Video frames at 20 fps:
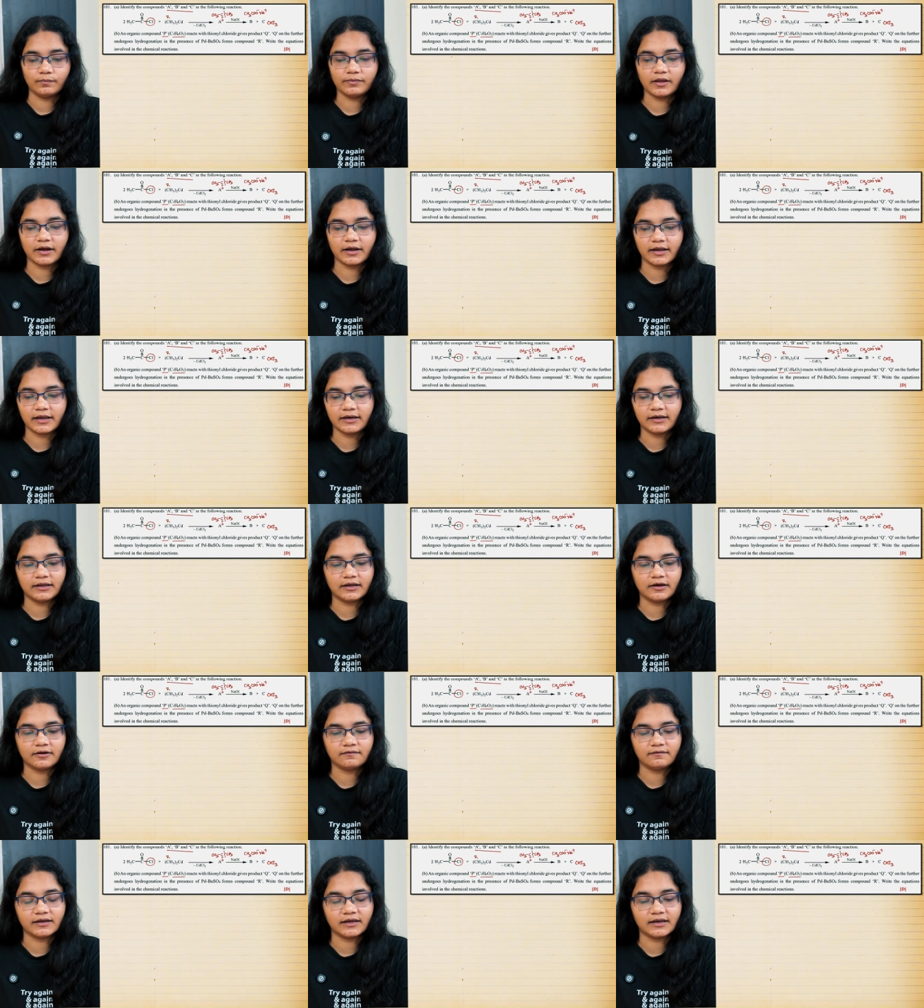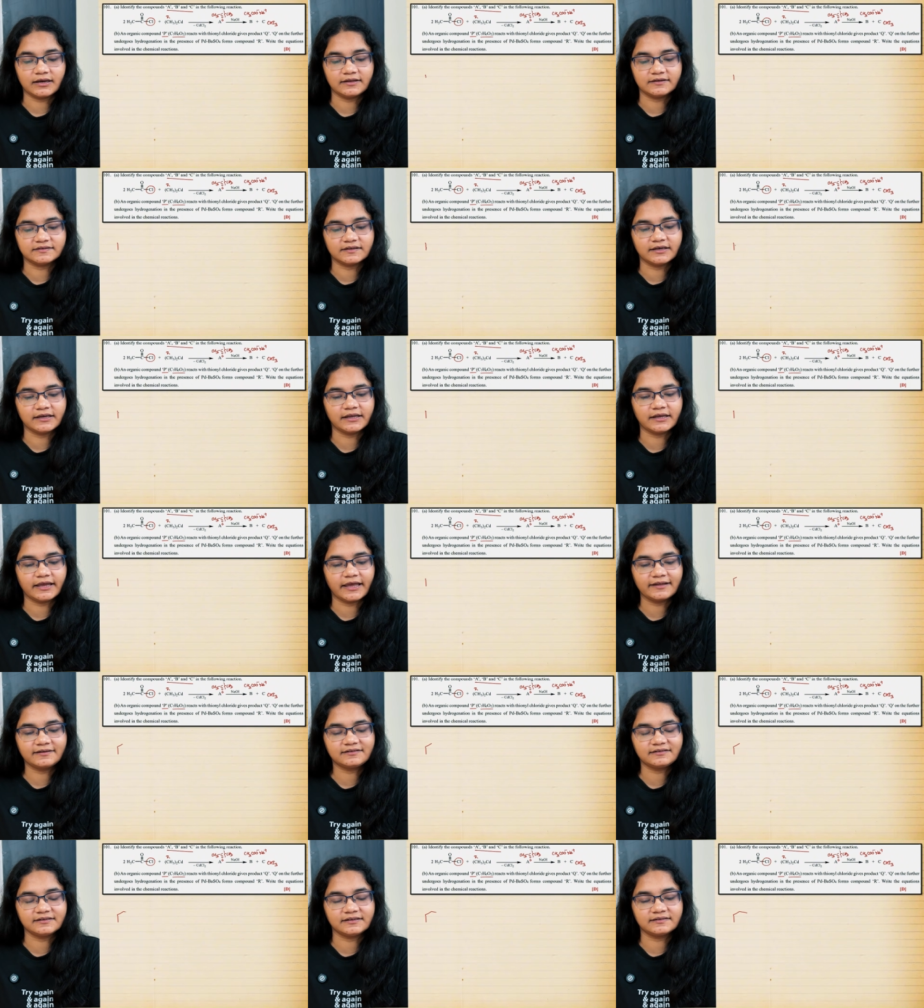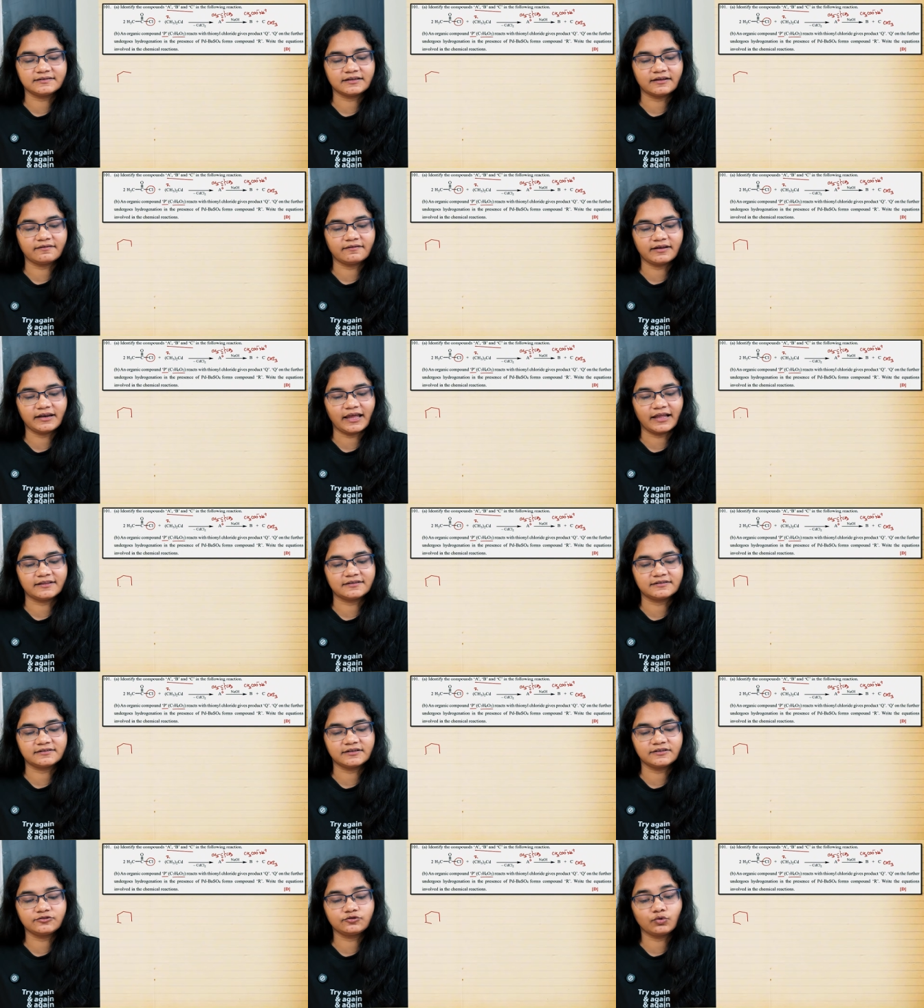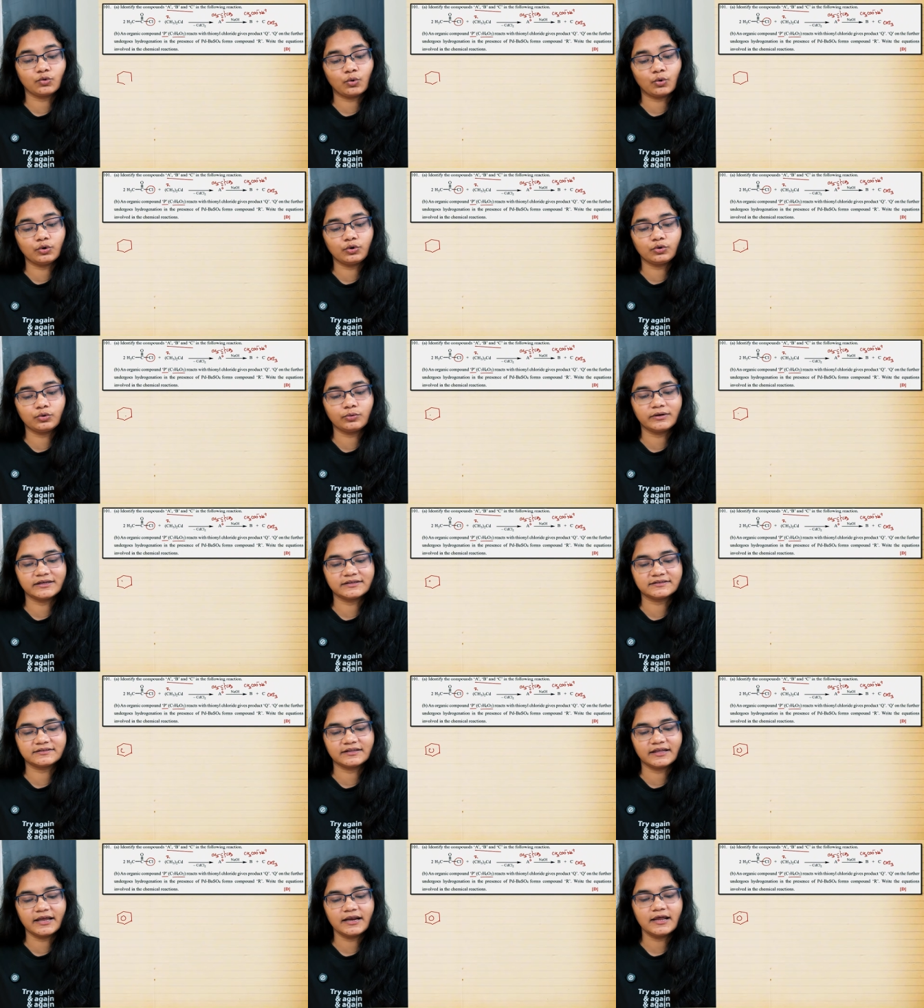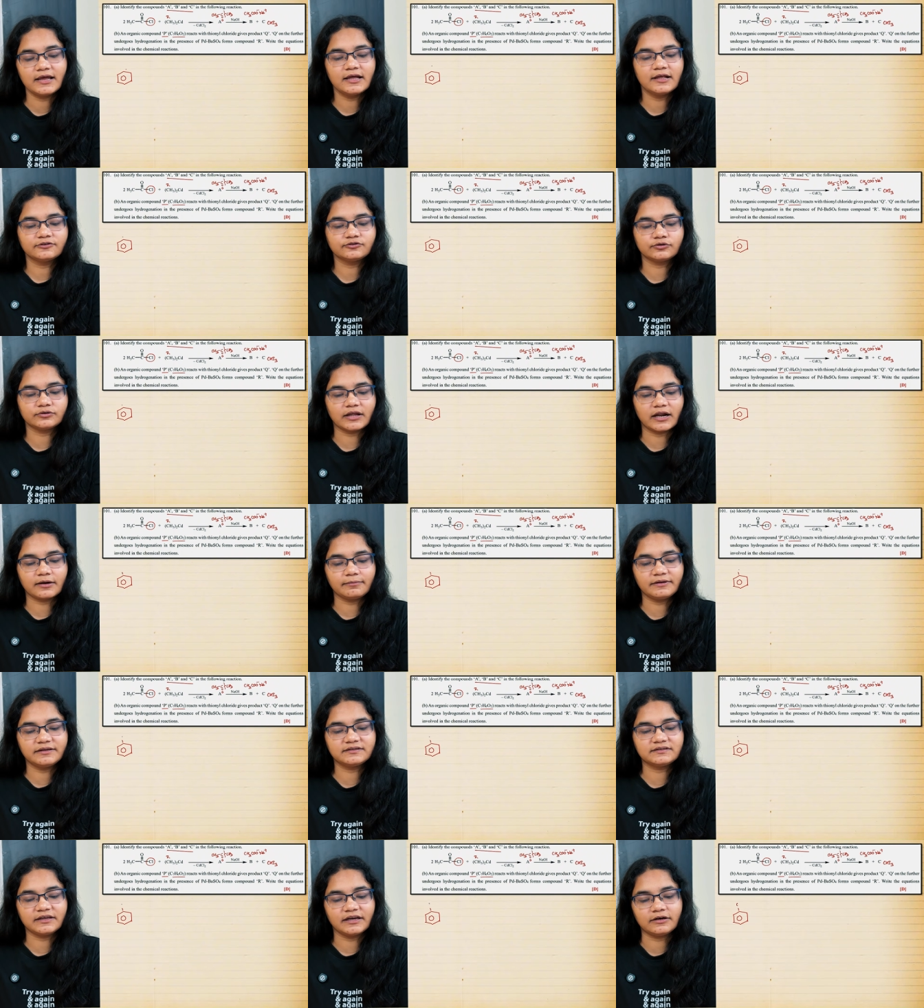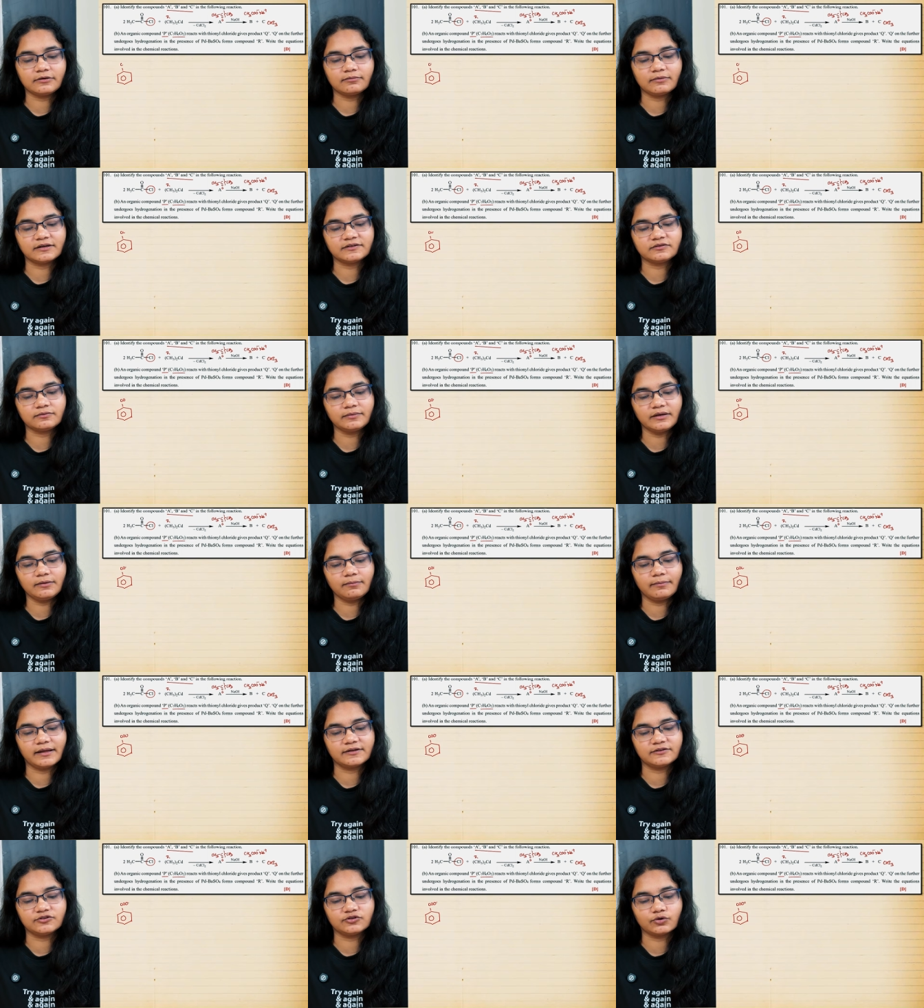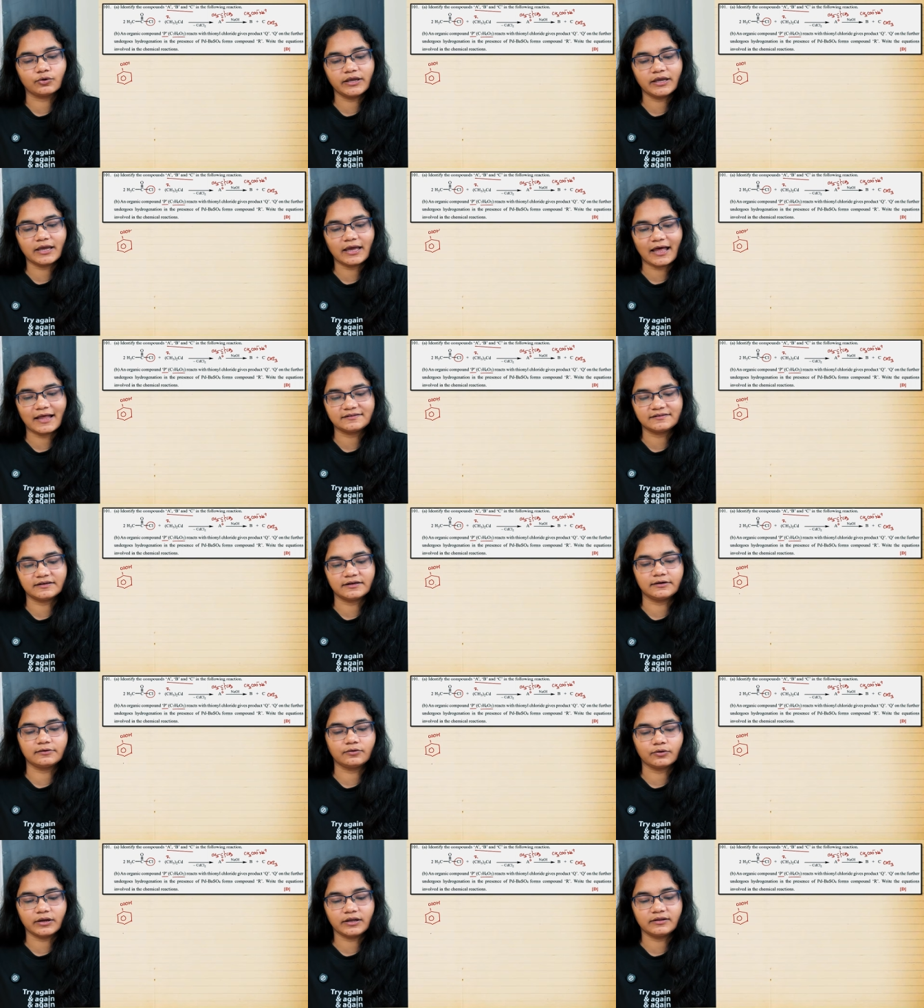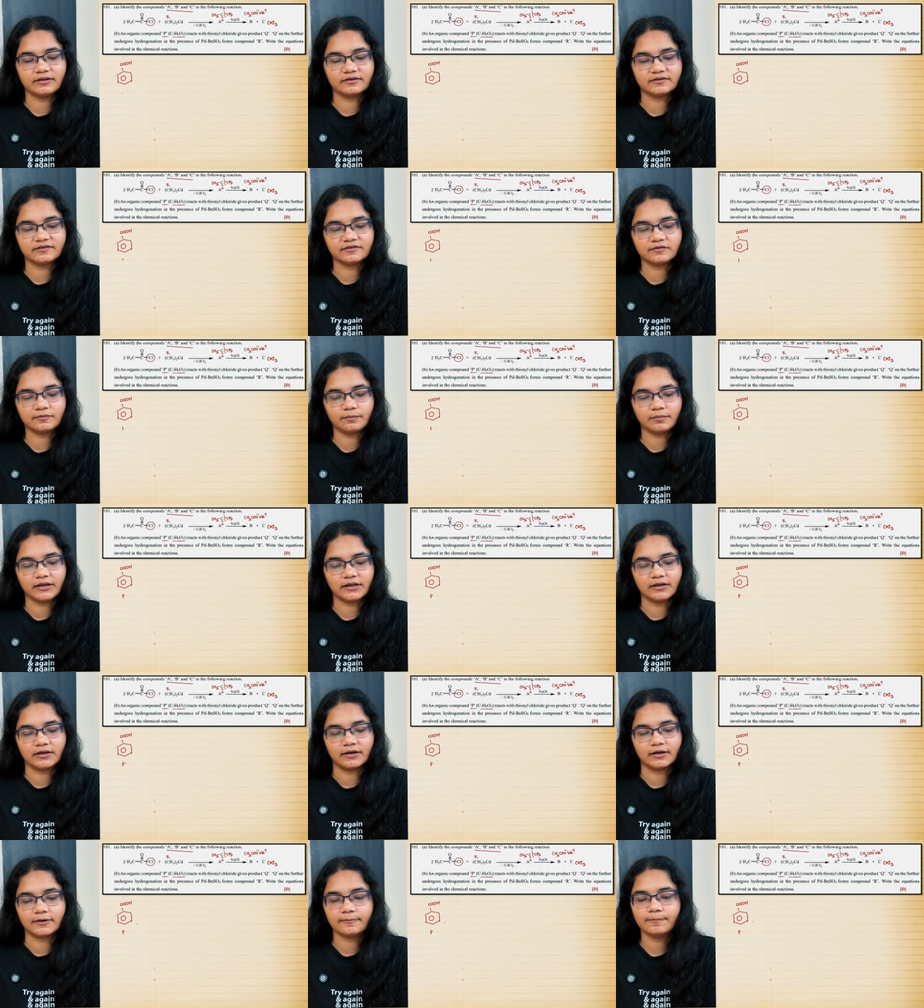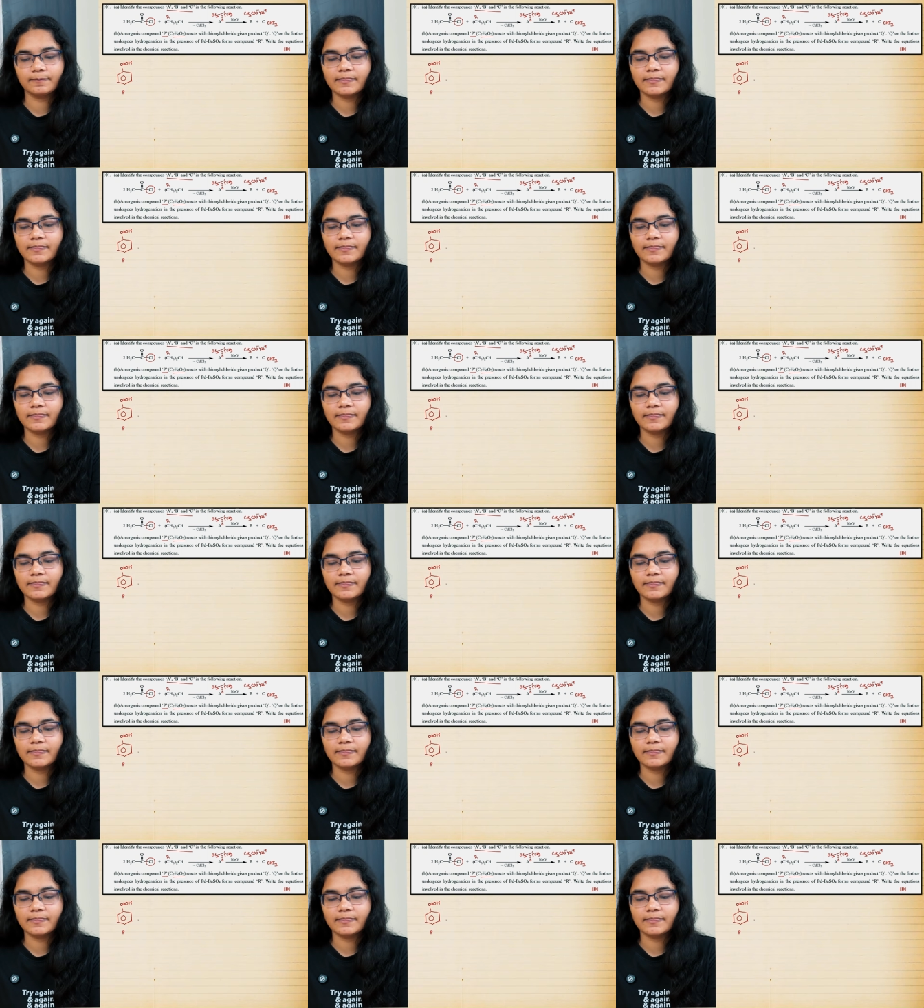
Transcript: Again here we can easily guess C7H6O2 is there. So that means it must be benzoic acid. Okay, this is P here.